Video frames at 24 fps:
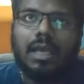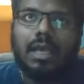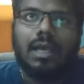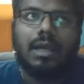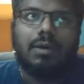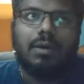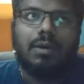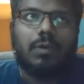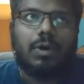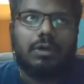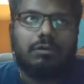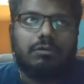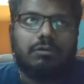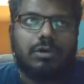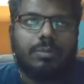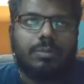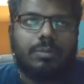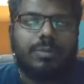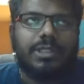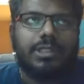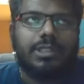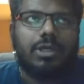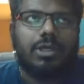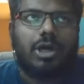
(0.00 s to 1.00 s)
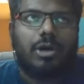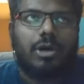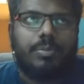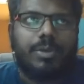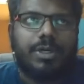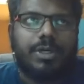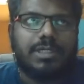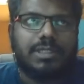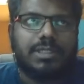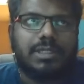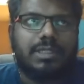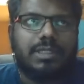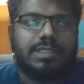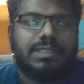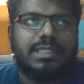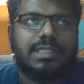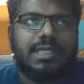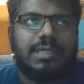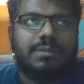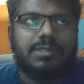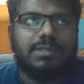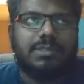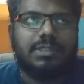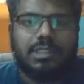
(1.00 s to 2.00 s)
what would be the operational
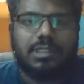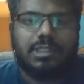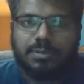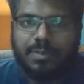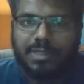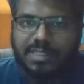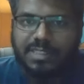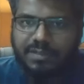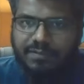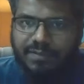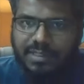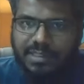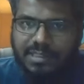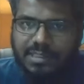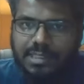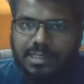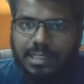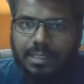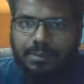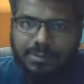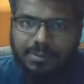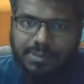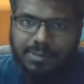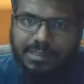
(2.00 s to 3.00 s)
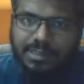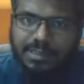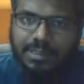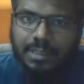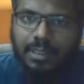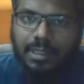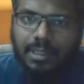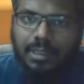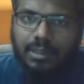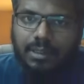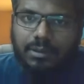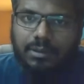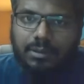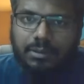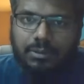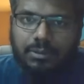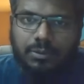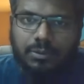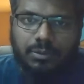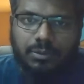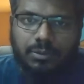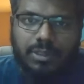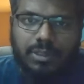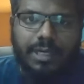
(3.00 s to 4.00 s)
steps or the specific steps
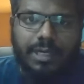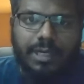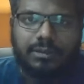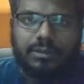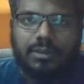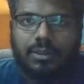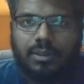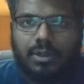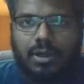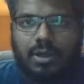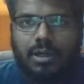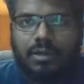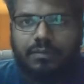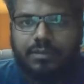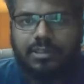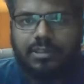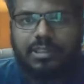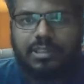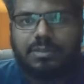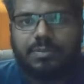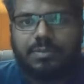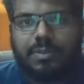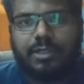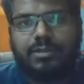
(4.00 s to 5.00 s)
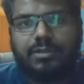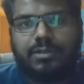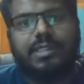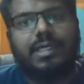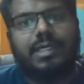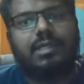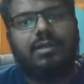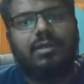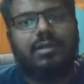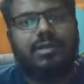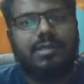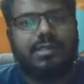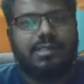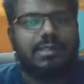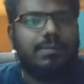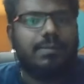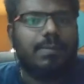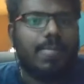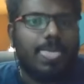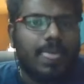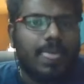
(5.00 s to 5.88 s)
to right the wrong with respect to secularism?